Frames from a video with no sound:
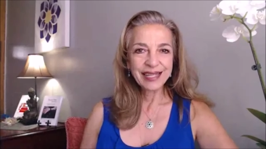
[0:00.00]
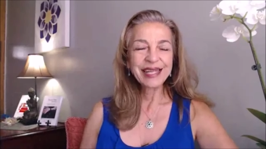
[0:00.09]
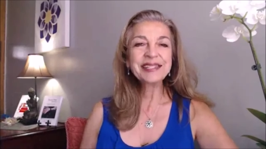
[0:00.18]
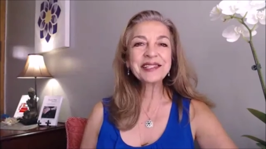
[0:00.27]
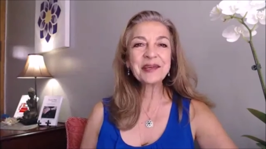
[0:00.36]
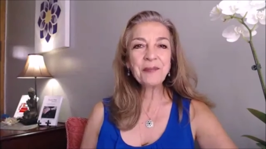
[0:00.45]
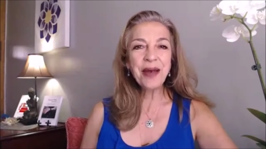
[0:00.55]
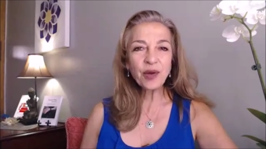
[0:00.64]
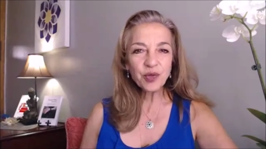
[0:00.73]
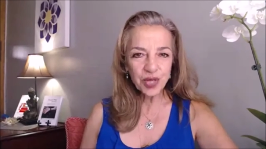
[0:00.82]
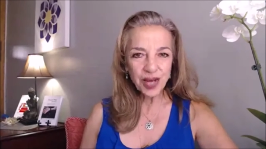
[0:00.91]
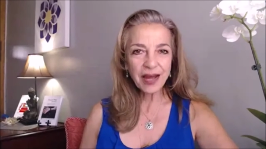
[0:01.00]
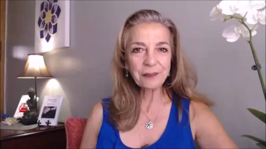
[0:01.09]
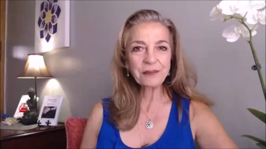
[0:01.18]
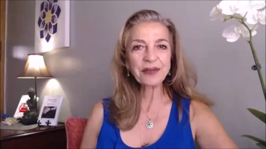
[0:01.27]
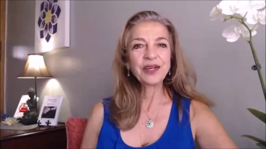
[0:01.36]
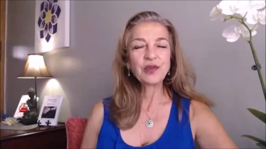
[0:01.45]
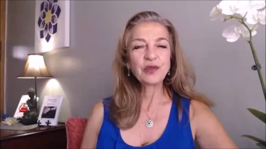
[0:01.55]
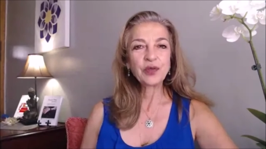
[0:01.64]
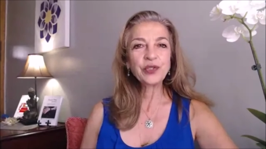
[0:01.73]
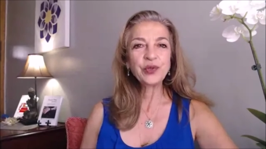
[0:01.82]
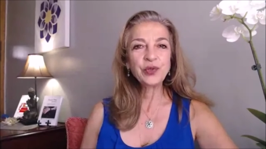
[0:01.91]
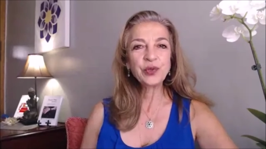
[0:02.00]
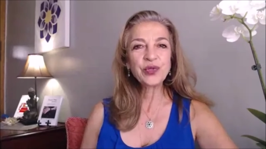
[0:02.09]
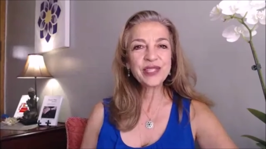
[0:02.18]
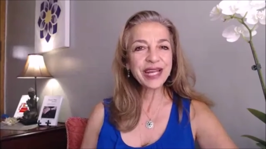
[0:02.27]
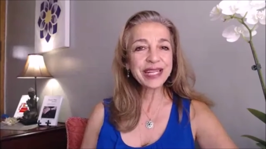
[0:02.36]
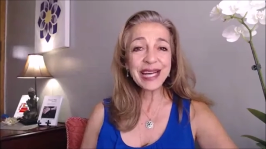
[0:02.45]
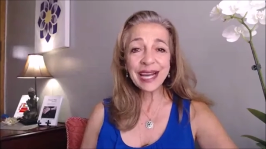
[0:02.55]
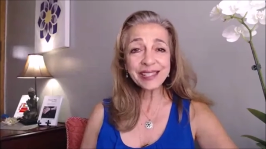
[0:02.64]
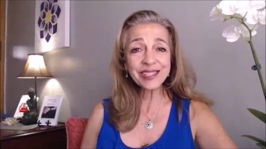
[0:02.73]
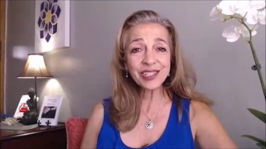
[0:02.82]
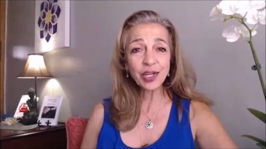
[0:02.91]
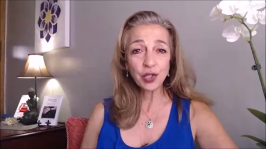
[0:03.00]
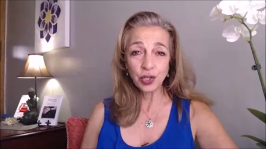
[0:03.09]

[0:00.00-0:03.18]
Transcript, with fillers: It's about time for you to say yes